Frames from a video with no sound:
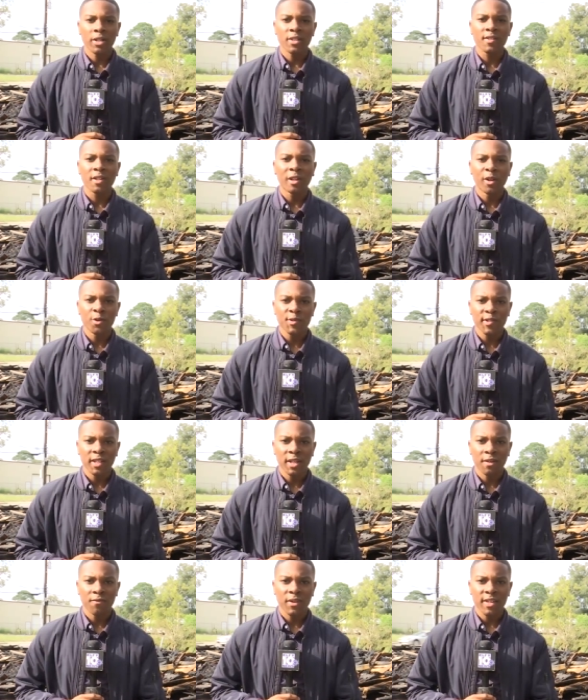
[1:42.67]
The
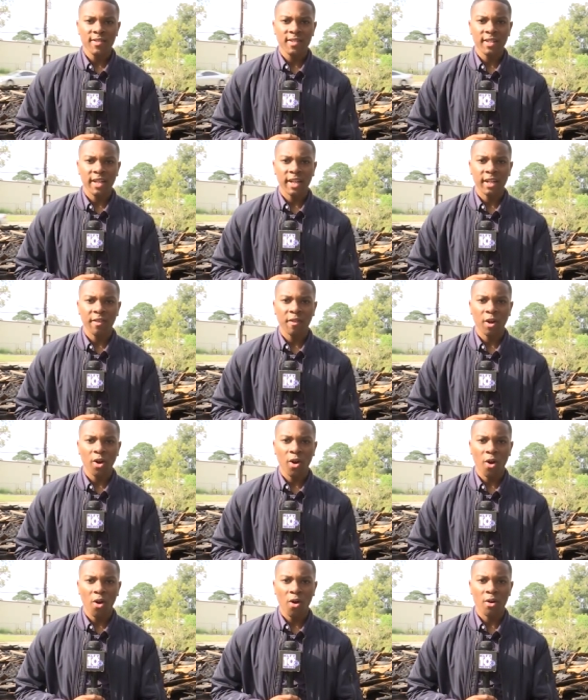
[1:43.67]
Lafayette Fire Department is
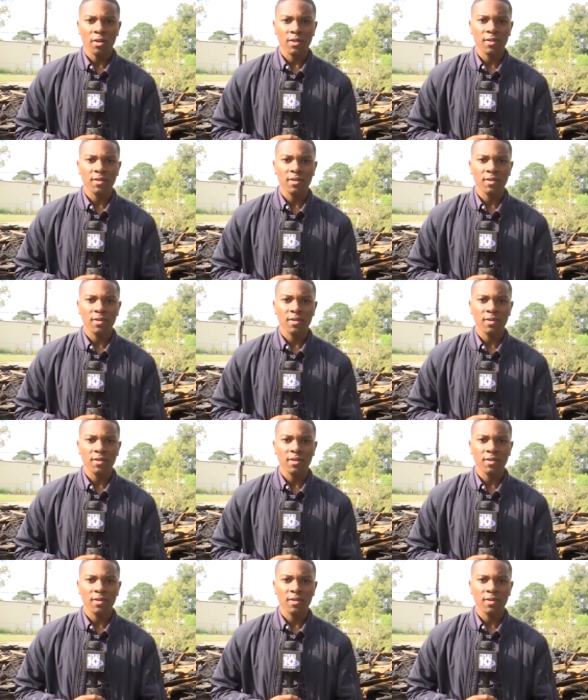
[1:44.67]
closely